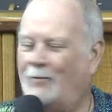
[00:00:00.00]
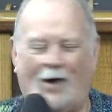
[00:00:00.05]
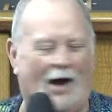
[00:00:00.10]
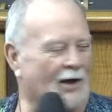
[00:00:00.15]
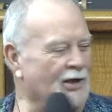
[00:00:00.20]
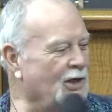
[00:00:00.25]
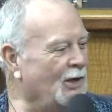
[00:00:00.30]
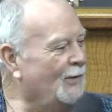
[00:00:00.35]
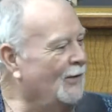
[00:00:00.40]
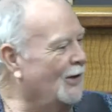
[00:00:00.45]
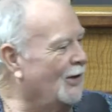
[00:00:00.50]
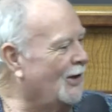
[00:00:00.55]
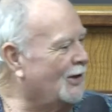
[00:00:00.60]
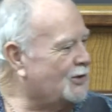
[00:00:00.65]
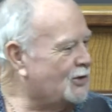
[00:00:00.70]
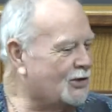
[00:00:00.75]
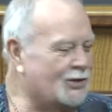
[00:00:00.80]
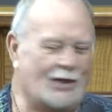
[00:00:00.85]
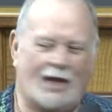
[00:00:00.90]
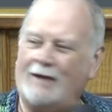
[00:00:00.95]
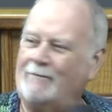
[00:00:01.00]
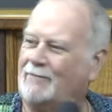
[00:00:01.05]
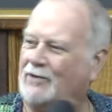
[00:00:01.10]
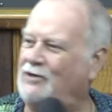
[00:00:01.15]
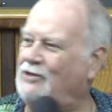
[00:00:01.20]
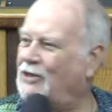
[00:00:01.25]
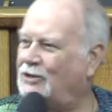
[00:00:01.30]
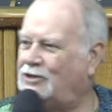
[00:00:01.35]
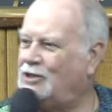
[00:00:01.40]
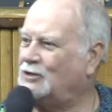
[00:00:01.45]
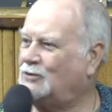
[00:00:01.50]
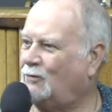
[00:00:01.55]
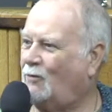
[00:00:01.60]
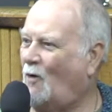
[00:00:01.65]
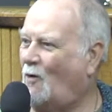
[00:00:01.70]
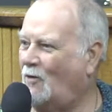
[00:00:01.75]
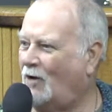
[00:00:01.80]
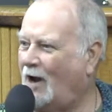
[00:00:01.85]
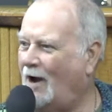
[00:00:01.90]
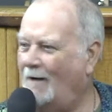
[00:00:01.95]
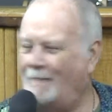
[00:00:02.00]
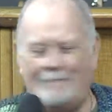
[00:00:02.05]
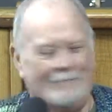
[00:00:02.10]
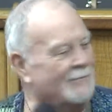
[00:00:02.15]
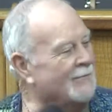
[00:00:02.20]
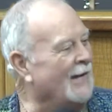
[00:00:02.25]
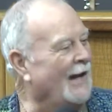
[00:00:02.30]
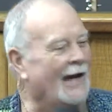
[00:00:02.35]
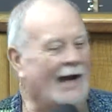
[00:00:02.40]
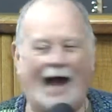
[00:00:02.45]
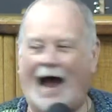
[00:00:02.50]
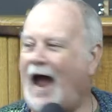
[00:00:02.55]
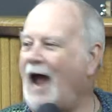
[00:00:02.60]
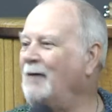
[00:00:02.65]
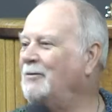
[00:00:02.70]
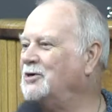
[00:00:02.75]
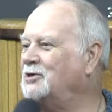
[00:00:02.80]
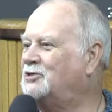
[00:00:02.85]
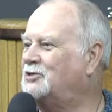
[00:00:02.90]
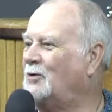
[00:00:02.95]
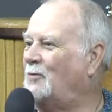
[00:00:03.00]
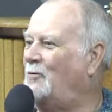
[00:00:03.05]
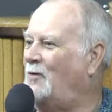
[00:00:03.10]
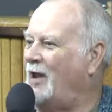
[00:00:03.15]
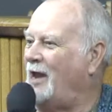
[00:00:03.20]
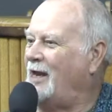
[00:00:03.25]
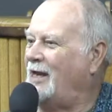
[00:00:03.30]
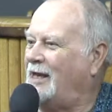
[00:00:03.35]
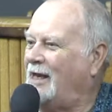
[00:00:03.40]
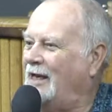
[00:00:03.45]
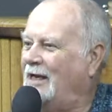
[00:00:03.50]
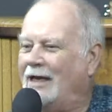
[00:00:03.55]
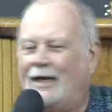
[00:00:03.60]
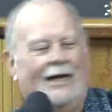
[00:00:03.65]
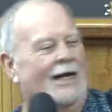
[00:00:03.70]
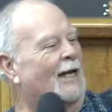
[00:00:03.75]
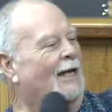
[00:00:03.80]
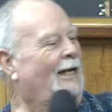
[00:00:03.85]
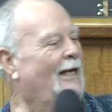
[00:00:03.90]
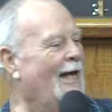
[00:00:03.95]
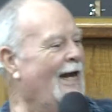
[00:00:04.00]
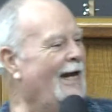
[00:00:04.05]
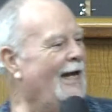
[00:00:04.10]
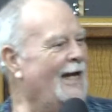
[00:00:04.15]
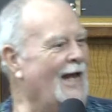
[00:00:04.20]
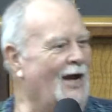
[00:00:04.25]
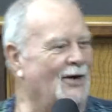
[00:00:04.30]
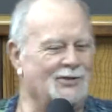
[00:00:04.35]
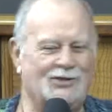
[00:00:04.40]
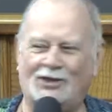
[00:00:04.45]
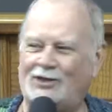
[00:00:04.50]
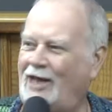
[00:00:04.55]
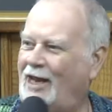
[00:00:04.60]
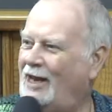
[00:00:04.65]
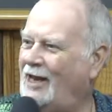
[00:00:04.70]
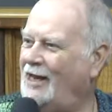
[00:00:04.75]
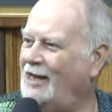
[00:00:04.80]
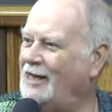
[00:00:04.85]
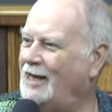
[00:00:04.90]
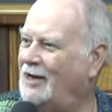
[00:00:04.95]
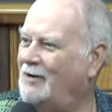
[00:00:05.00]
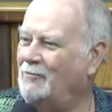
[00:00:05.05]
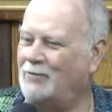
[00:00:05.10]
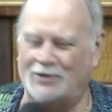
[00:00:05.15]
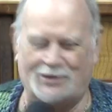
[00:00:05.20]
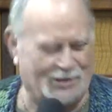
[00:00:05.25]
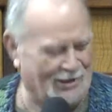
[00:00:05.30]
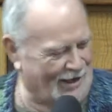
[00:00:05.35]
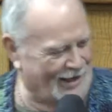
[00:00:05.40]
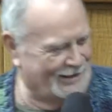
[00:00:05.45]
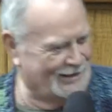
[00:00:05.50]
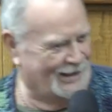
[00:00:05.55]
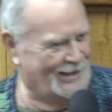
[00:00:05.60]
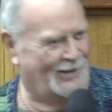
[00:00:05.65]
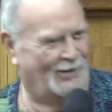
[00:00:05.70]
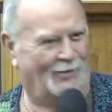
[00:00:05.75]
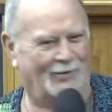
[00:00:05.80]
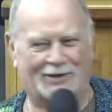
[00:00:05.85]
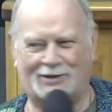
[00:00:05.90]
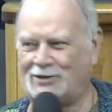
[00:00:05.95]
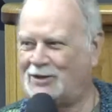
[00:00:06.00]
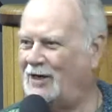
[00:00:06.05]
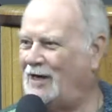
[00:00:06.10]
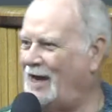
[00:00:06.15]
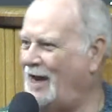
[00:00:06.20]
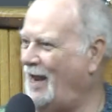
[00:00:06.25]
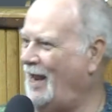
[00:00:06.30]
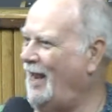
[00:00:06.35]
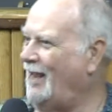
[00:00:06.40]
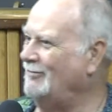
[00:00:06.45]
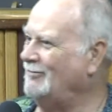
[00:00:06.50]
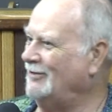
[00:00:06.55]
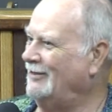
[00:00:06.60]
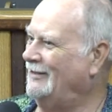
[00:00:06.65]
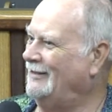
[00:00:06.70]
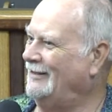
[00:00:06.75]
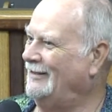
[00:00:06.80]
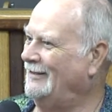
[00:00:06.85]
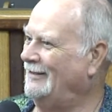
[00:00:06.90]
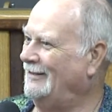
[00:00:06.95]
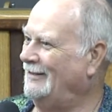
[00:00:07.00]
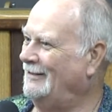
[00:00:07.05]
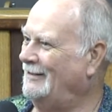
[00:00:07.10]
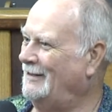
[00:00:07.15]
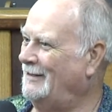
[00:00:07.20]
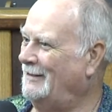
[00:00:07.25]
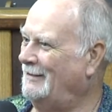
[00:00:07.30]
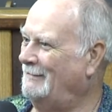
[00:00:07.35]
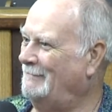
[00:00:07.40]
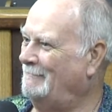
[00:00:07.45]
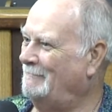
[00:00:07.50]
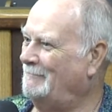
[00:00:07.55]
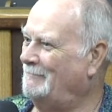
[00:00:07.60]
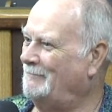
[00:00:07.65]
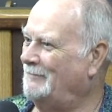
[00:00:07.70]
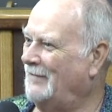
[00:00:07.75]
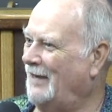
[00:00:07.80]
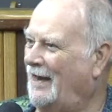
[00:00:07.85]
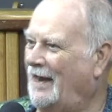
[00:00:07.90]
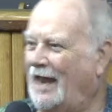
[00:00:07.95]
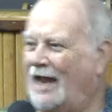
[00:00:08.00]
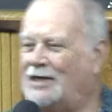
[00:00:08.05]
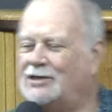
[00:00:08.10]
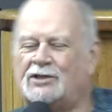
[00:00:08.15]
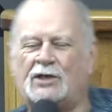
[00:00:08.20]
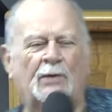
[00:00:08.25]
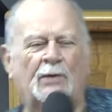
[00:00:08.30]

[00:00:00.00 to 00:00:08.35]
Hello? While you were asleep and you just woke up, I was awake laying out today. Would you like to hear what's going to happen?